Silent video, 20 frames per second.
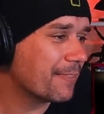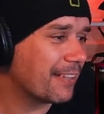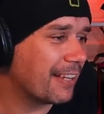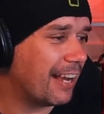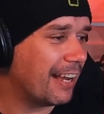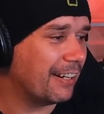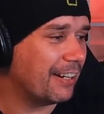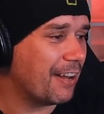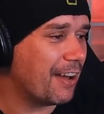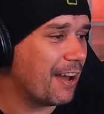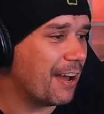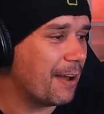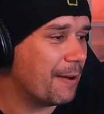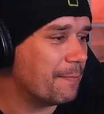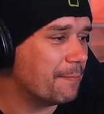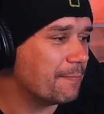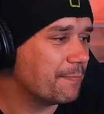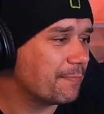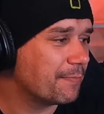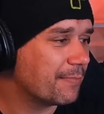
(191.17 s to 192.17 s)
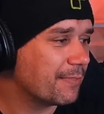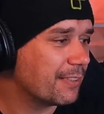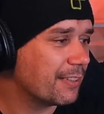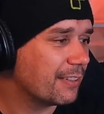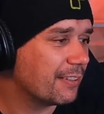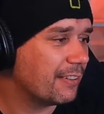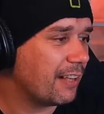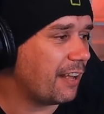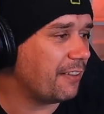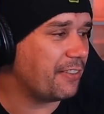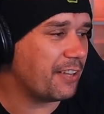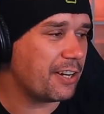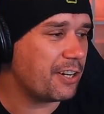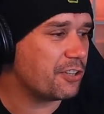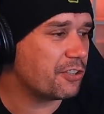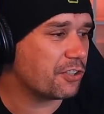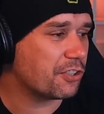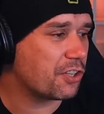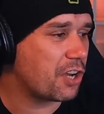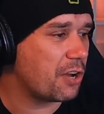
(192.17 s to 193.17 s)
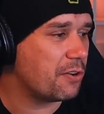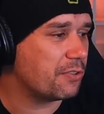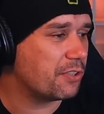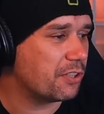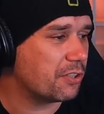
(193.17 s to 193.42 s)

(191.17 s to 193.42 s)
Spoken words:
And then it just goes